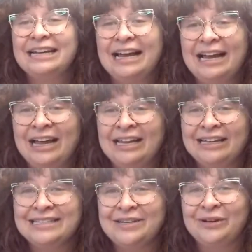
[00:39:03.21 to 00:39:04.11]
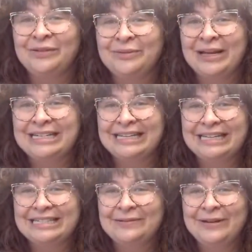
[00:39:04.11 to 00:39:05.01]
Let's see, what are we painting
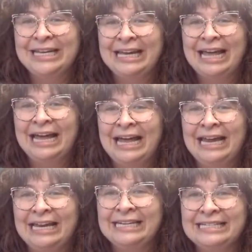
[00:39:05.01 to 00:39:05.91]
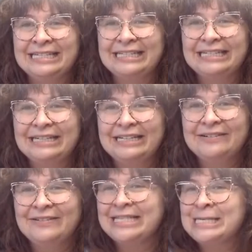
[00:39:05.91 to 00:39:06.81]
this weekend?
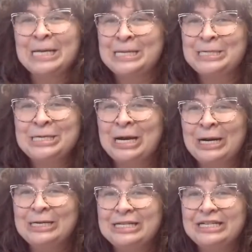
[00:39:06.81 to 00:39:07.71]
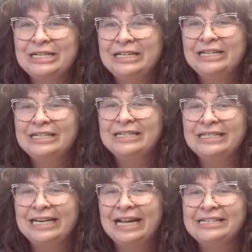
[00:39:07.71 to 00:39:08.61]
What's on the chart? So
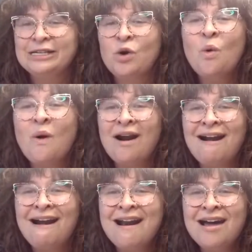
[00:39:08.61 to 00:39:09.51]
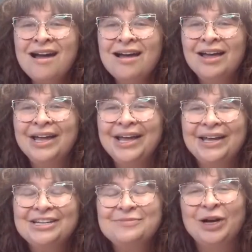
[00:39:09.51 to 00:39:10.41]
today is corn.
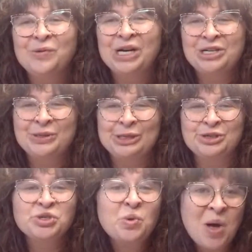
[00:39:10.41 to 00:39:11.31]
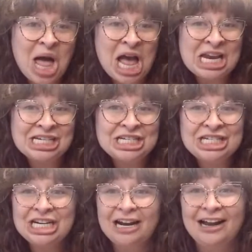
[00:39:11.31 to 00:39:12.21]
Tomorrow we're going to do a little squash.